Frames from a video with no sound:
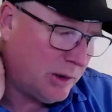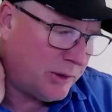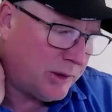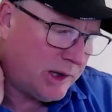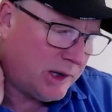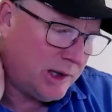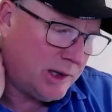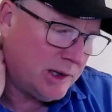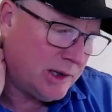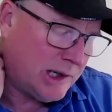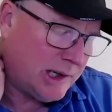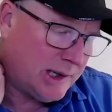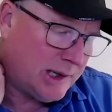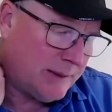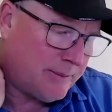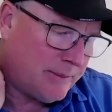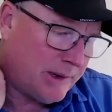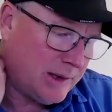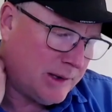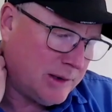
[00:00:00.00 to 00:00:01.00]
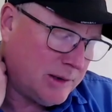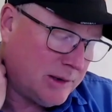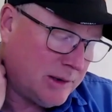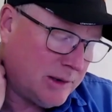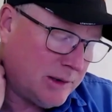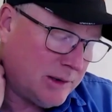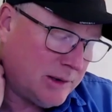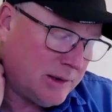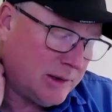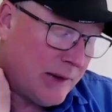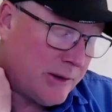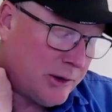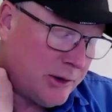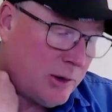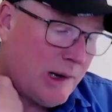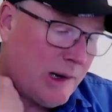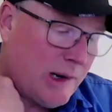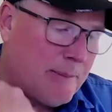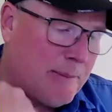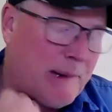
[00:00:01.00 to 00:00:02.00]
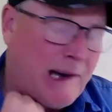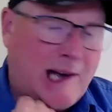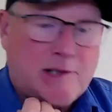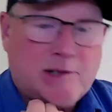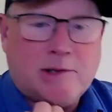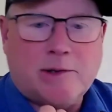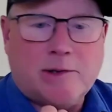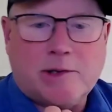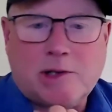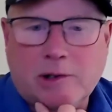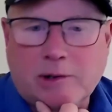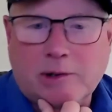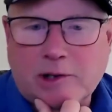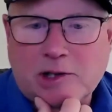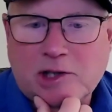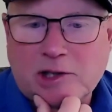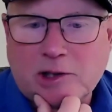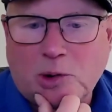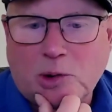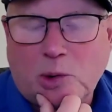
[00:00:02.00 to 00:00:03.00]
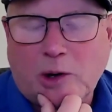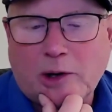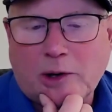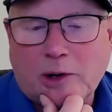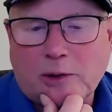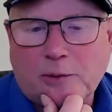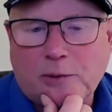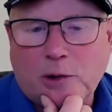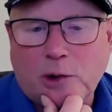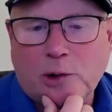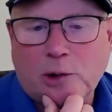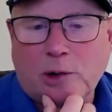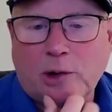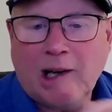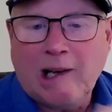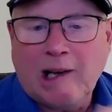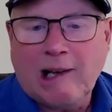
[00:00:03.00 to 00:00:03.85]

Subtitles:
now the new Ambassador Series Stillwater floater,